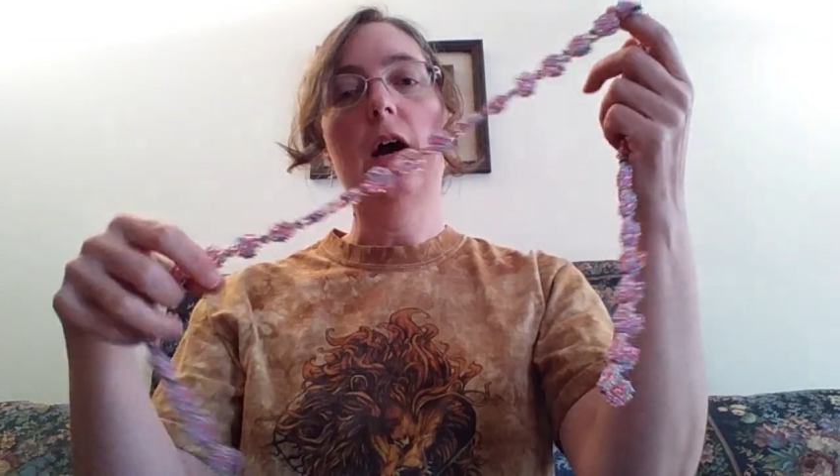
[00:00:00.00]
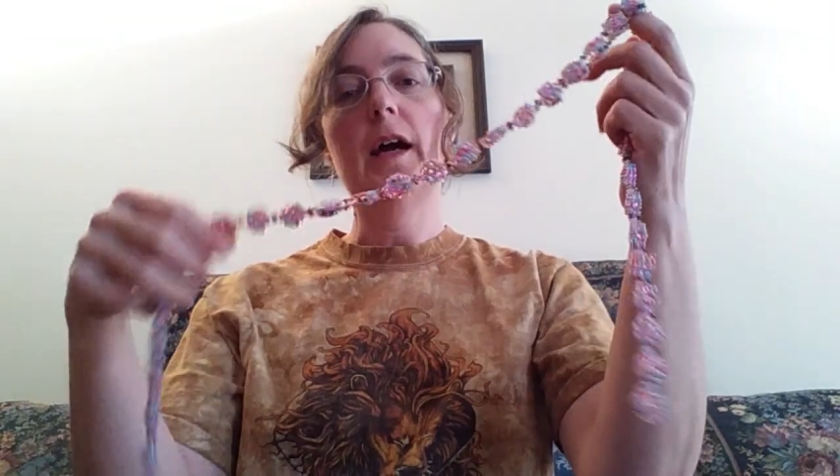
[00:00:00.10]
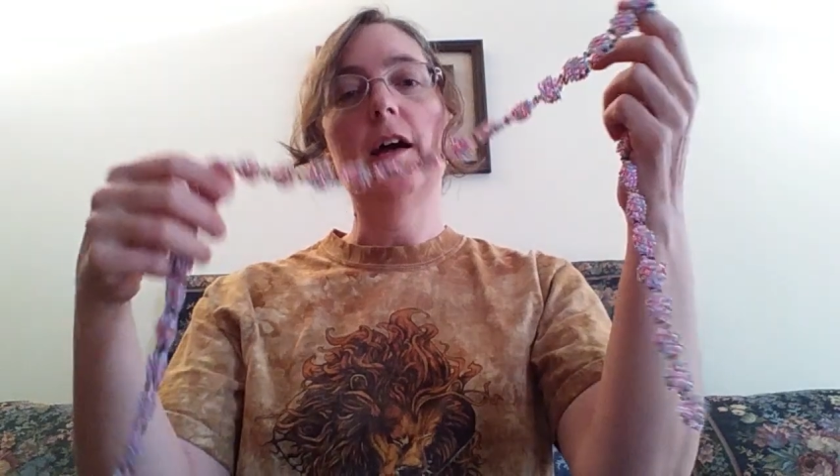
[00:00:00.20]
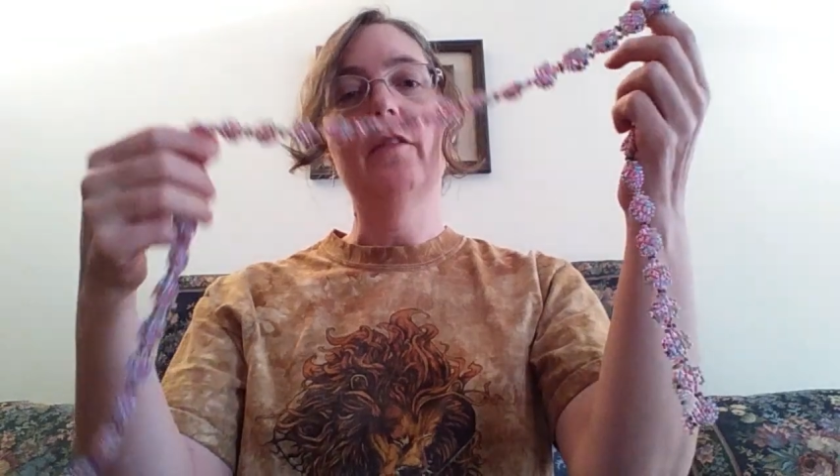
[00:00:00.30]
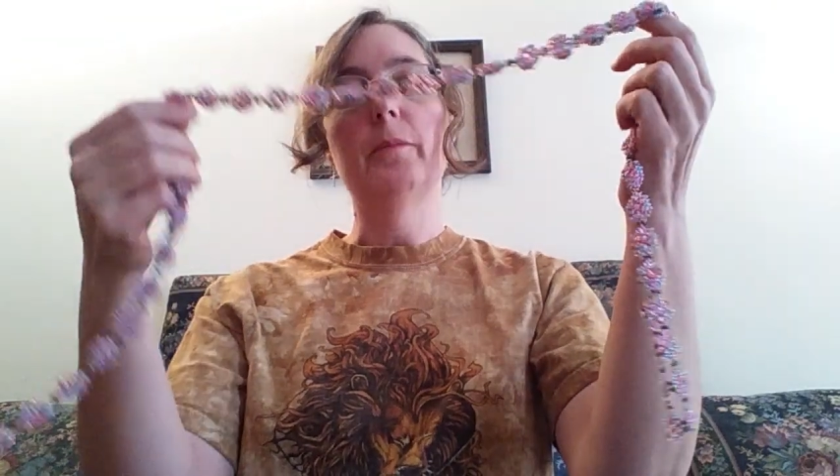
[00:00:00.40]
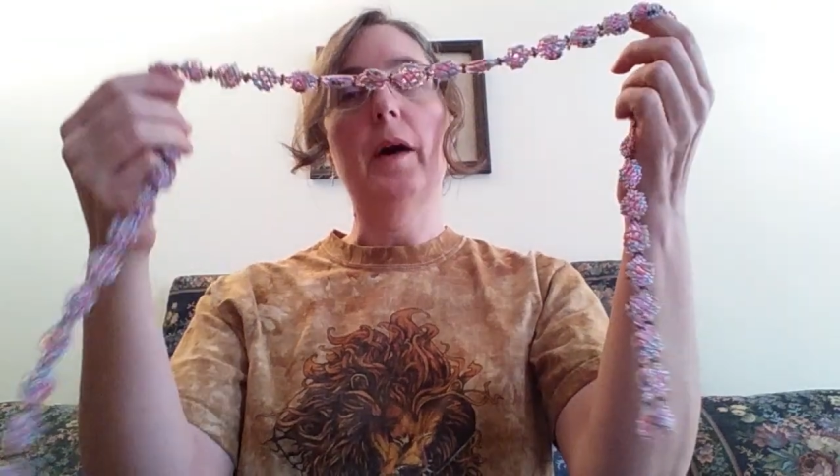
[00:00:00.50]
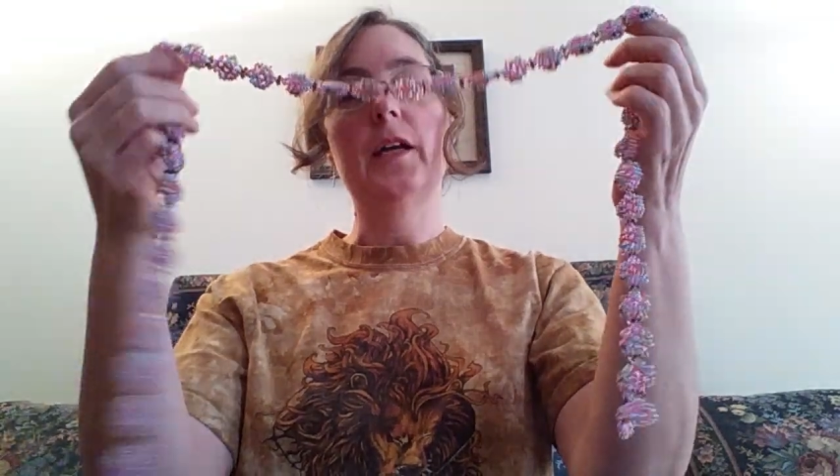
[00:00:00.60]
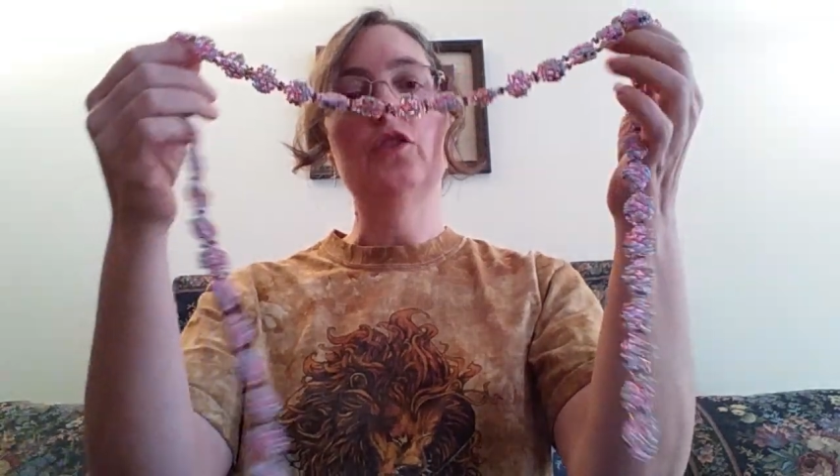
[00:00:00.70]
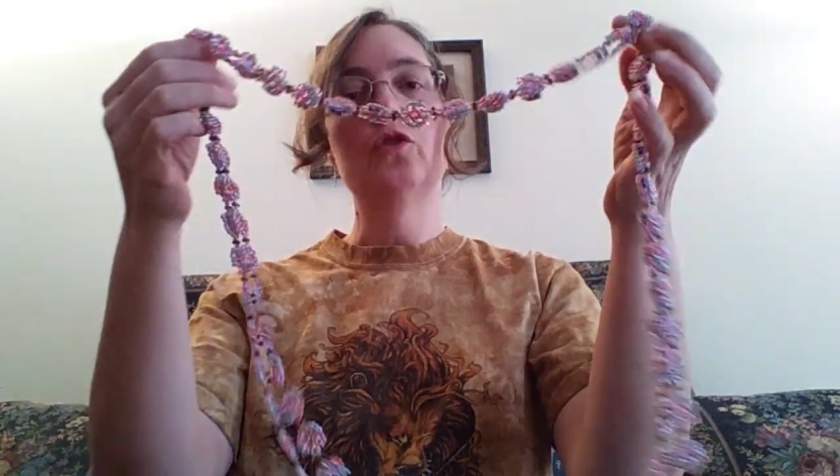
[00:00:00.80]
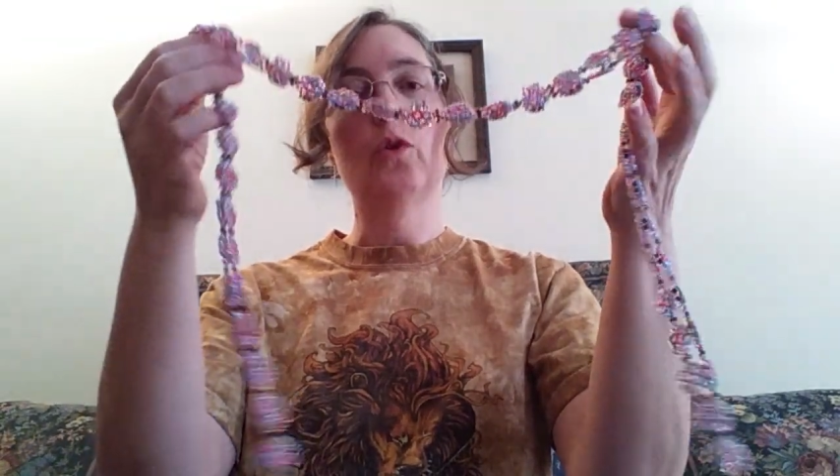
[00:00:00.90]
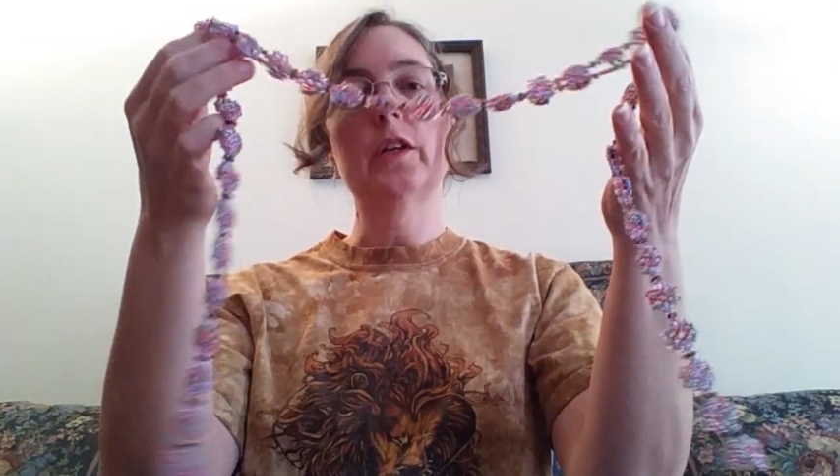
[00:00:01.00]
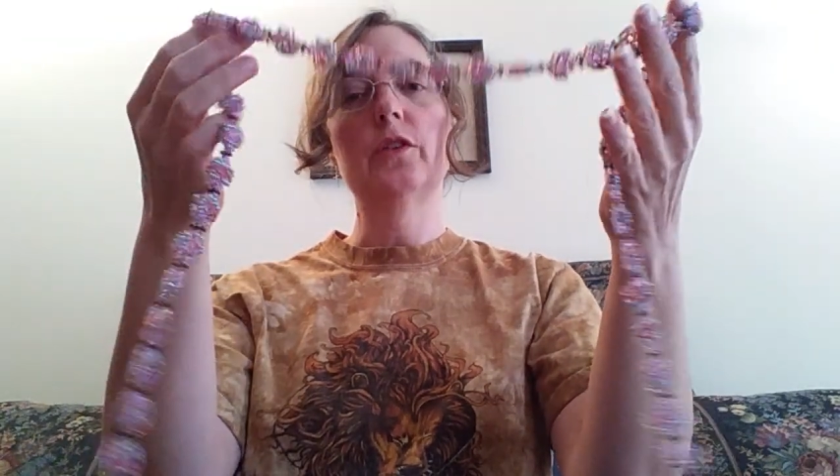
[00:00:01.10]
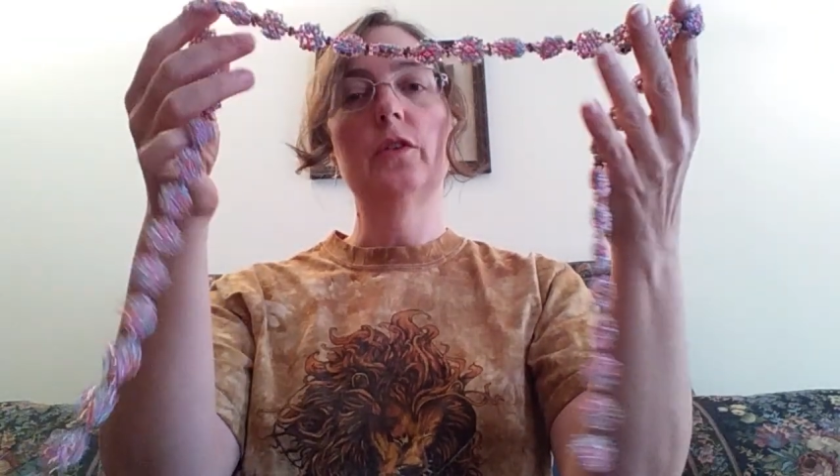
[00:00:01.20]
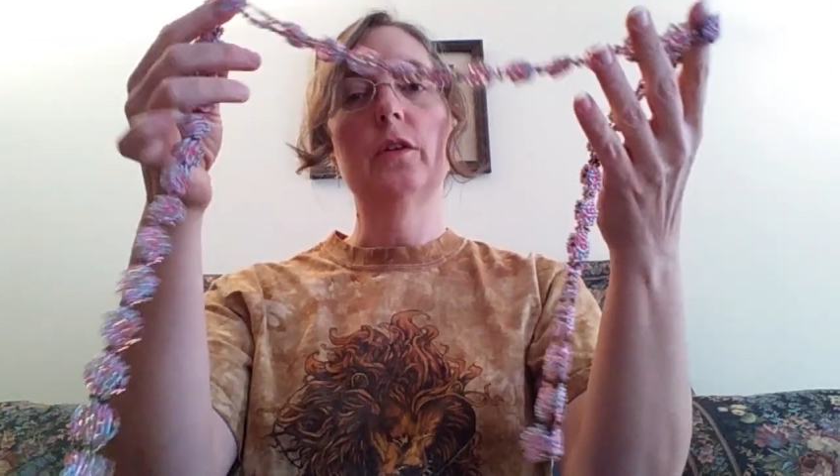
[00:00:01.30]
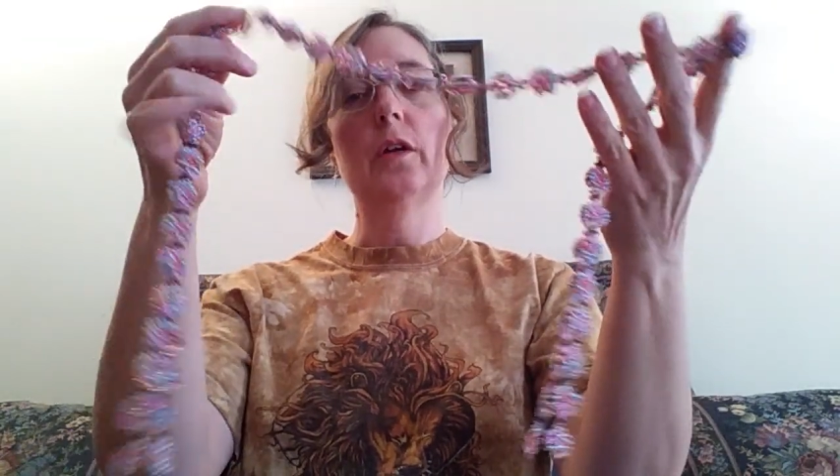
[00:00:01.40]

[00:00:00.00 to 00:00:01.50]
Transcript: I have my short